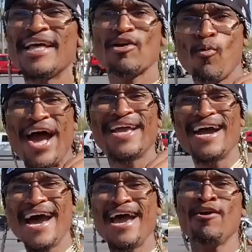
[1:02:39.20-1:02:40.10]
They had the
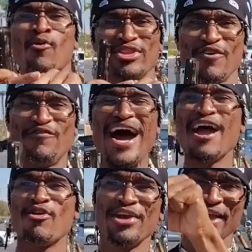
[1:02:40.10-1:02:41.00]
white guy with the
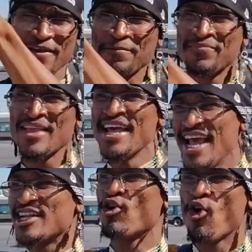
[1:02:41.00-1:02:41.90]
firing.
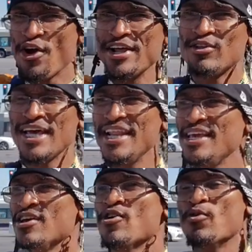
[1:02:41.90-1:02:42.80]
They had the Oriental
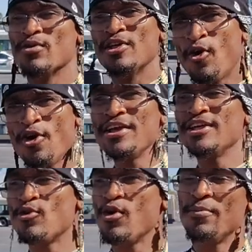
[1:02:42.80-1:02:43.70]
lady, the
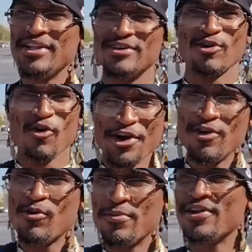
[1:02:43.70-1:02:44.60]
Oriental woman. There's an
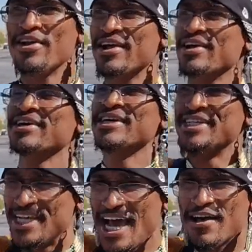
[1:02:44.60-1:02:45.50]
Oriental woman on
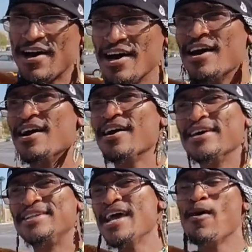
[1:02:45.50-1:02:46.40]
there. She had a, uh,
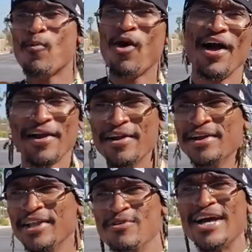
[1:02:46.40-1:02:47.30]
uh, damn water.
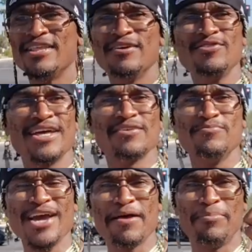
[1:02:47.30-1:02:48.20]
You had the you had
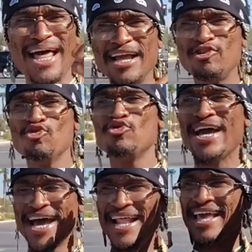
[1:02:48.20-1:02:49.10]
the you had a black
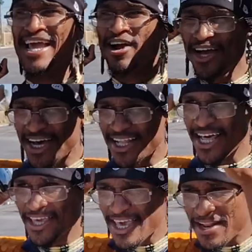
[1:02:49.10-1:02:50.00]
dude that had a
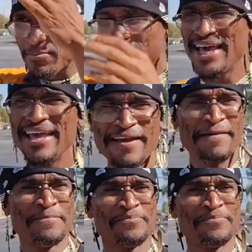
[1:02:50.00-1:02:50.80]
haircut like Kid and Play.